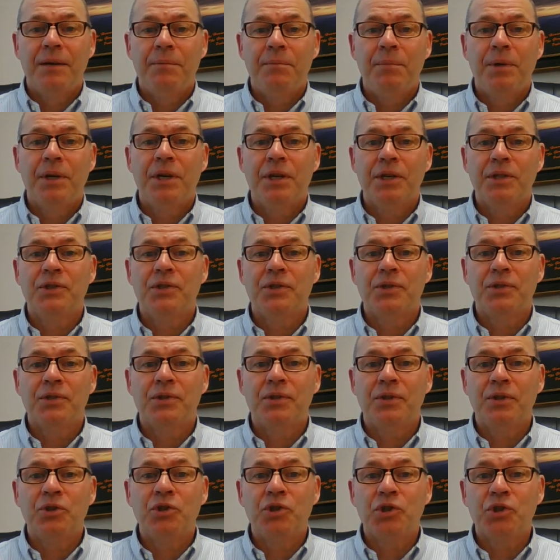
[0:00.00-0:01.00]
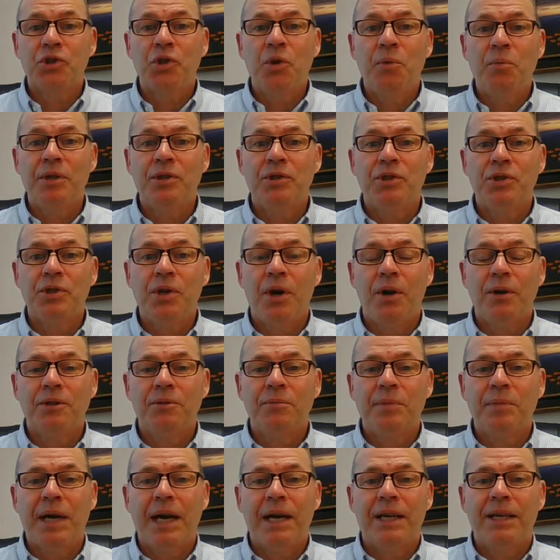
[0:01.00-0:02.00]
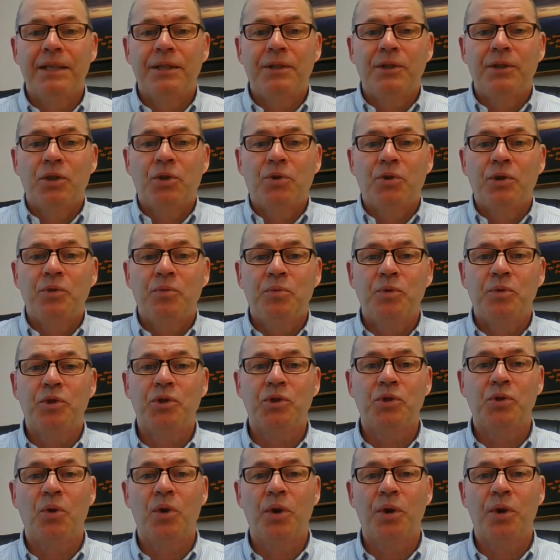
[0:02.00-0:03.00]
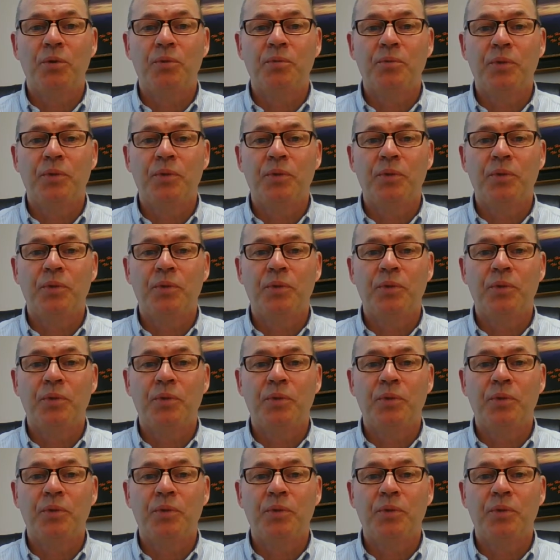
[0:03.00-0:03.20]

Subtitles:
because there's so much talked about it in the Christmas story.